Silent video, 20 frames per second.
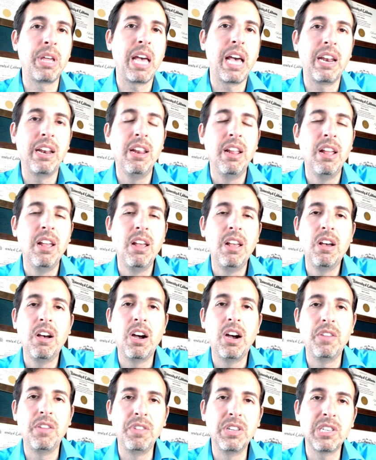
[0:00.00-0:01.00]
had
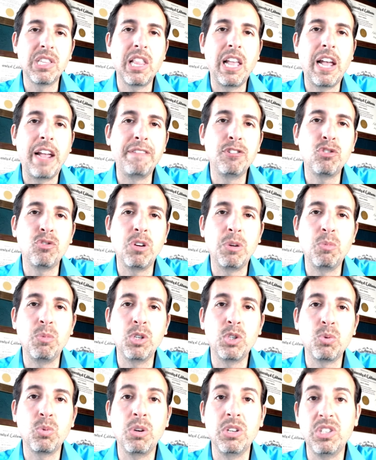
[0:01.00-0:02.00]
on this live stream,
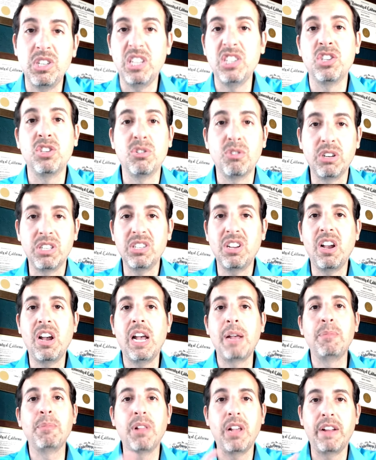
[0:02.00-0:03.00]
which was, is there a
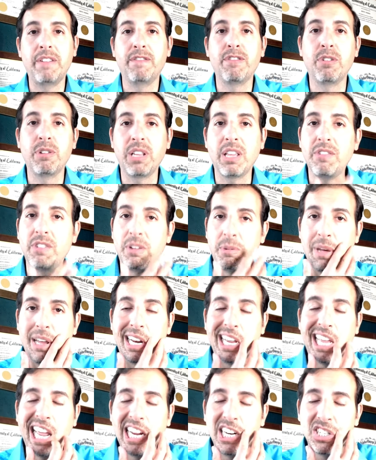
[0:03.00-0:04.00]
timeline for giving
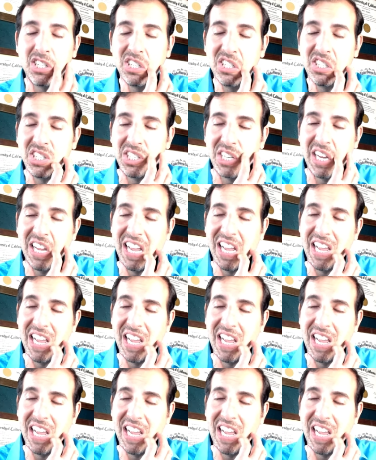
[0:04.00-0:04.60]
medications?